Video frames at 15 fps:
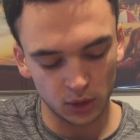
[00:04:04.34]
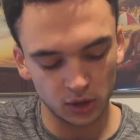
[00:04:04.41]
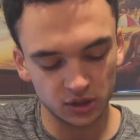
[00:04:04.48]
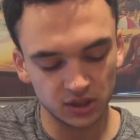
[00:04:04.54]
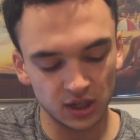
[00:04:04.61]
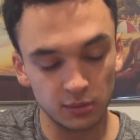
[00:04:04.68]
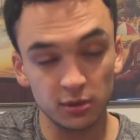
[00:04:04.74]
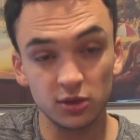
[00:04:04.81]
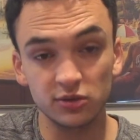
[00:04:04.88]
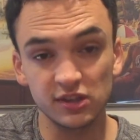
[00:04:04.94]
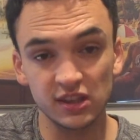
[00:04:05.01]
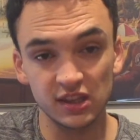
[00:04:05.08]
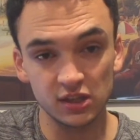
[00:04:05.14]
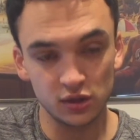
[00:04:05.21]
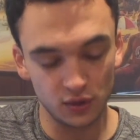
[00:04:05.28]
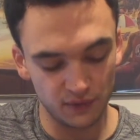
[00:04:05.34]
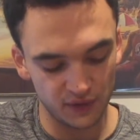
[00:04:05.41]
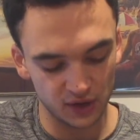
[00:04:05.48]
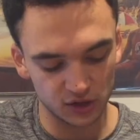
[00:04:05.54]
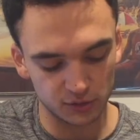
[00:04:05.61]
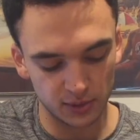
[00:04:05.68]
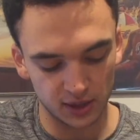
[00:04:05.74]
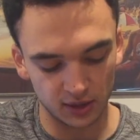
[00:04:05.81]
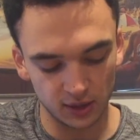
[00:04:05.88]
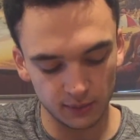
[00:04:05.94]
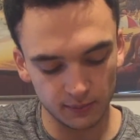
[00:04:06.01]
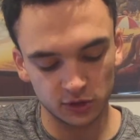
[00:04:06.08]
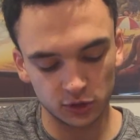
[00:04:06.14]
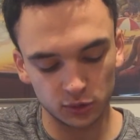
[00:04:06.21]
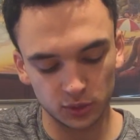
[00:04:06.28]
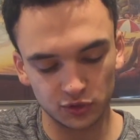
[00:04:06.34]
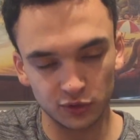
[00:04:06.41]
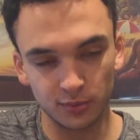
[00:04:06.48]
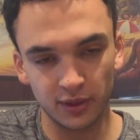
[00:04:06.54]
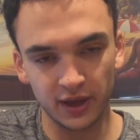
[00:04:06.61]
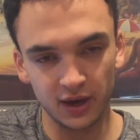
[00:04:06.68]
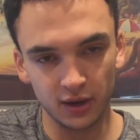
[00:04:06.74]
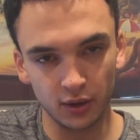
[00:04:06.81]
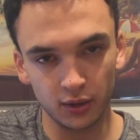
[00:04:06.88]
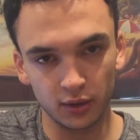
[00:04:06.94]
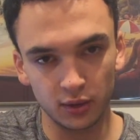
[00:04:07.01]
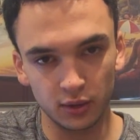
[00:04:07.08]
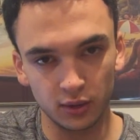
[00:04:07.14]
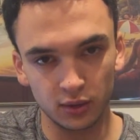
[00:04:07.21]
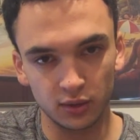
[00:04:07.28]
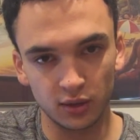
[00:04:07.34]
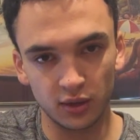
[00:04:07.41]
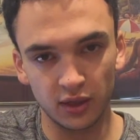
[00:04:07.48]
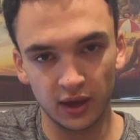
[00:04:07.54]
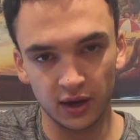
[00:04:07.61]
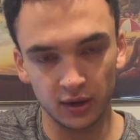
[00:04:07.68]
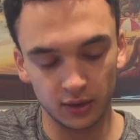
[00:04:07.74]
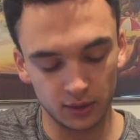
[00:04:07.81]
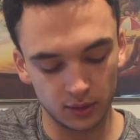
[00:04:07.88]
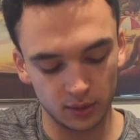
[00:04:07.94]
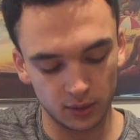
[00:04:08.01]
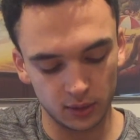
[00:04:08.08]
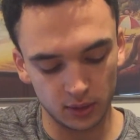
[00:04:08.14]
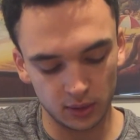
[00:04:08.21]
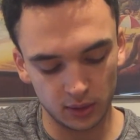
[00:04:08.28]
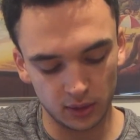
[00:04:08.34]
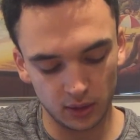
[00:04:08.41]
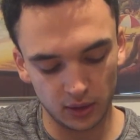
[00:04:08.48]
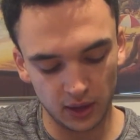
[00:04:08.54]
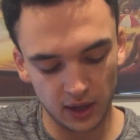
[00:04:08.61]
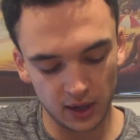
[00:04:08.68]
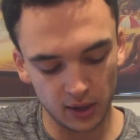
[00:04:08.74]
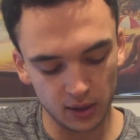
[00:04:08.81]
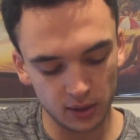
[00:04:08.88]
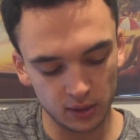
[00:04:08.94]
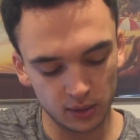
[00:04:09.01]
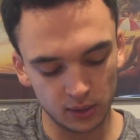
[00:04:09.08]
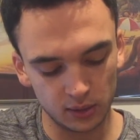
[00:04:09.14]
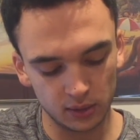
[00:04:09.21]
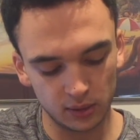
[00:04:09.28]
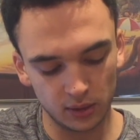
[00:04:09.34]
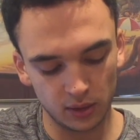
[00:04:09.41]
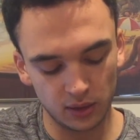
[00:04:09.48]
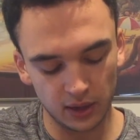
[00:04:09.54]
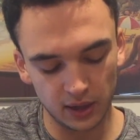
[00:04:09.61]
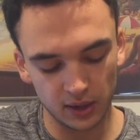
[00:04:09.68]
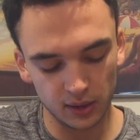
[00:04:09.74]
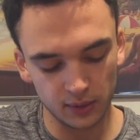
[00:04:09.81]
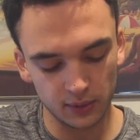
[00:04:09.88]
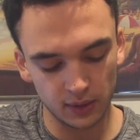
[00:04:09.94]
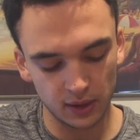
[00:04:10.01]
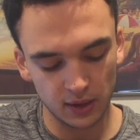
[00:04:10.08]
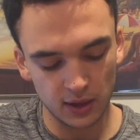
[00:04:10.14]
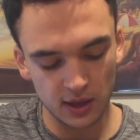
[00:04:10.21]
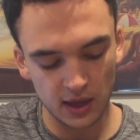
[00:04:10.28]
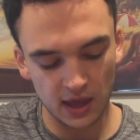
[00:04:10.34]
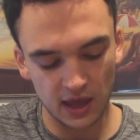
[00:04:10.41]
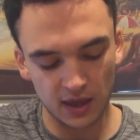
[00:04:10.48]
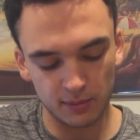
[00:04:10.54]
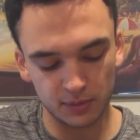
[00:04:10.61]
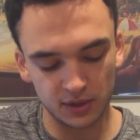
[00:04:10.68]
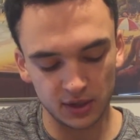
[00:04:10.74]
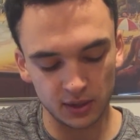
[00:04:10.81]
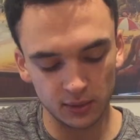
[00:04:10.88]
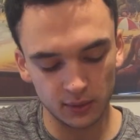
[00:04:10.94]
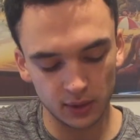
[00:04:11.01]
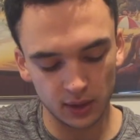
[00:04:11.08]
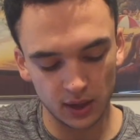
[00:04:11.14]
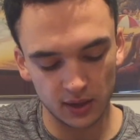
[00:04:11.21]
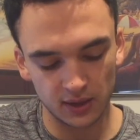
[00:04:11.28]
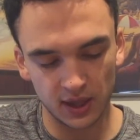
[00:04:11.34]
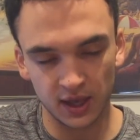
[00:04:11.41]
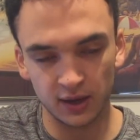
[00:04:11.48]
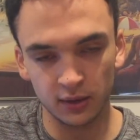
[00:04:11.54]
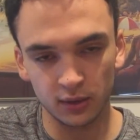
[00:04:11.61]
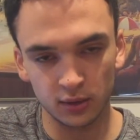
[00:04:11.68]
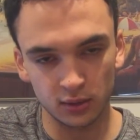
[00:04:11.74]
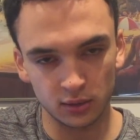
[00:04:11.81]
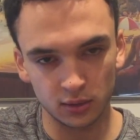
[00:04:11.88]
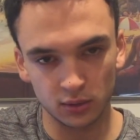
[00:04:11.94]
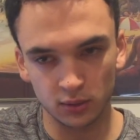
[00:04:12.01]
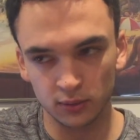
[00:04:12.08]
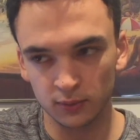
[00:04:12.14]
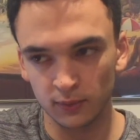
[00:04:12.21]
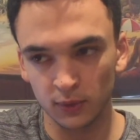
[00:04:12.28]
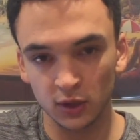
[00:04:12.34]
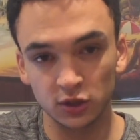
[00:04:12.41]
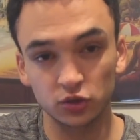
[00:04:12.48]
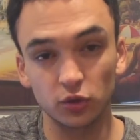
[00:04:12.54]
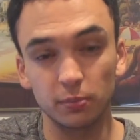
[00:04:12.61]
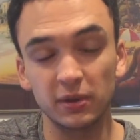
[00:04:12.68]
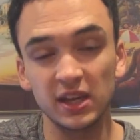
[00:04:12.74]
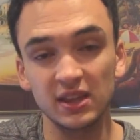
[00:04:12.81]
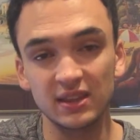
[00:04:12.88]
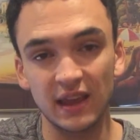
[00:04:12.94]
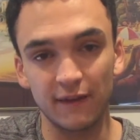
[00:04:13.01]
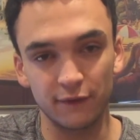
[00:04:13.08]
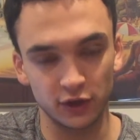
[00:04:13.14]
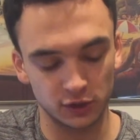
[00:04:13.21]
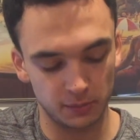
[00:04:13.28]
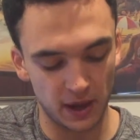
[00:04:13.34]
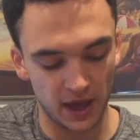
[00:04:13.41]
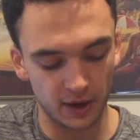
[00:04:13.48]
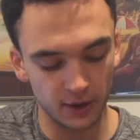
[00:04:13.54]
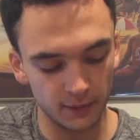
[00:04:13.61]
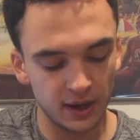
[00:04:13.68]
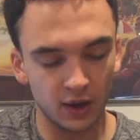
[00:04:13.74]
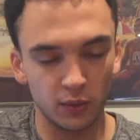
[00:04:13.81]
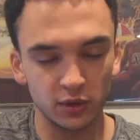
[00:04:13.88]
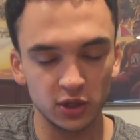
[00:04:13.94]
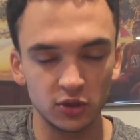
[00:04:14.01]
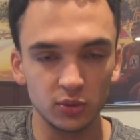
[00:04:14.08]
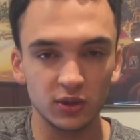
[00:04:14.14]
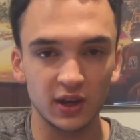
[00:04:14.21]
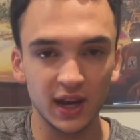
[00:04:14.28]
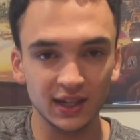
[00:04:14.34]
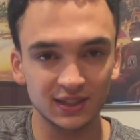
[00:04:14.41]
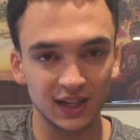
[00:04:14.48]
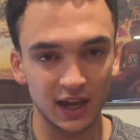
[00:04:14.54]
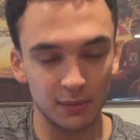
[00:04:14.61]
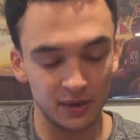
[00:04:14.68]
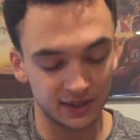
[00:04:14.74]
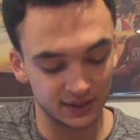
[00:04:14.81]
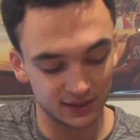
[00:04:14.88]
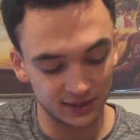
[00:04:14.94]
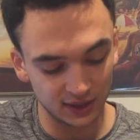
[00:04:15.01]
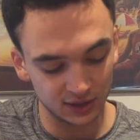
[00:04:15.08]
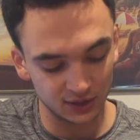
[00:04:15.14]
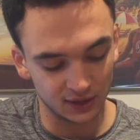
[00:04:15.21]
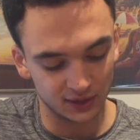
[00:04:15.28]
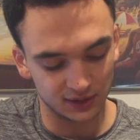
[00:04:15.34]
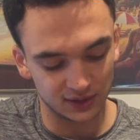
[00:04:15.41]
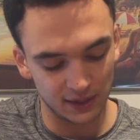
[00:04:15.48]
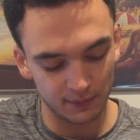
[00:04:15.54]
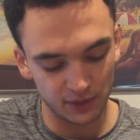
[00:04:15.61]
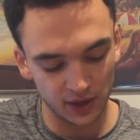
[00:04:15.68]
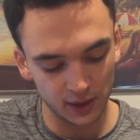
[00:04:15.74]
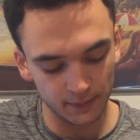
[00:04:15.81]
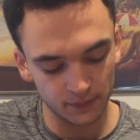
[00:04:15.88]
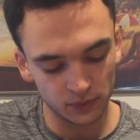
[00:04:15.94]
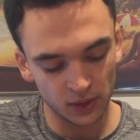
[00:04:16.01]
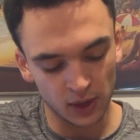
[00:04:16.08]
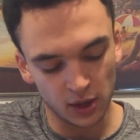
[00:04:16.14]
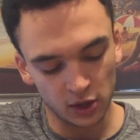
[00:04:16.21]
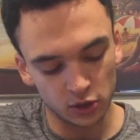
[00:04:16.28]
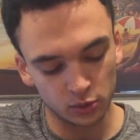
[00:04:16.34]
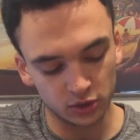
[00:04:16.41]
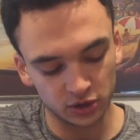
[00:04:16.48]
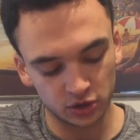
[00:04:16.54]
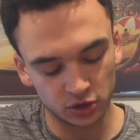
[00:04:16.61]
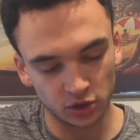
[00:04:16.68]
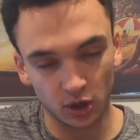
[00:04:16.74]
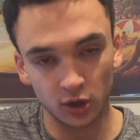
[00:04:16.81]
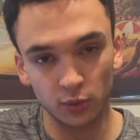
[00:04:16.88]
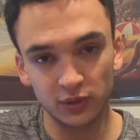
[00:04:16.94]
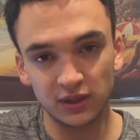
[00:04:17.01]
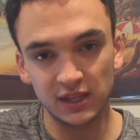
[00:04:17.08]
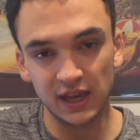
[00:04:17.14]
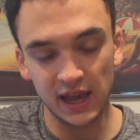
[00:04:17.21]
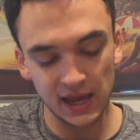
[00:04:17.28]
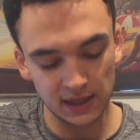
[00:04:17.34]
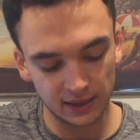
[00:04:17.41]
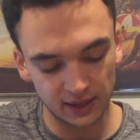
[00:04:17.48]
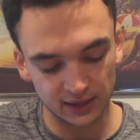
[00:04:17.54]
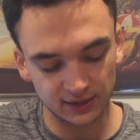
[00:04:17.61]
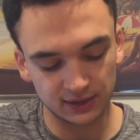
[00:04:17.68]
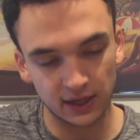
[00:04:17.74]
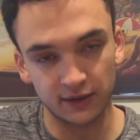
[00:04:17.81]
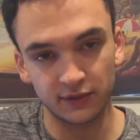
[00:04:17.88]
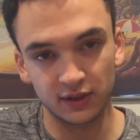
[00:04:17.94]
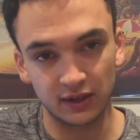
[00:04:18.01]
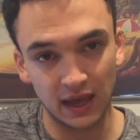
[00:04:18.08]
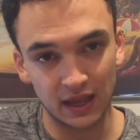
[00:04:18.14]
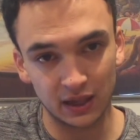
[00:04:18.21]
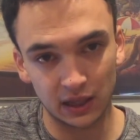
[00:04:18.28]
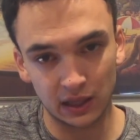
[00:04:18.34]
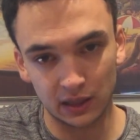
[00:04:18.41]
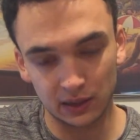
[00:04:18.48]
You're just going to be using these two fingers mainly. So switch from there, to there, to there, to there, empty, and then just repeat that first pattern. Now, when you do it the next time, it's essentially the same thing. You just start with the 8th instead of the 10th.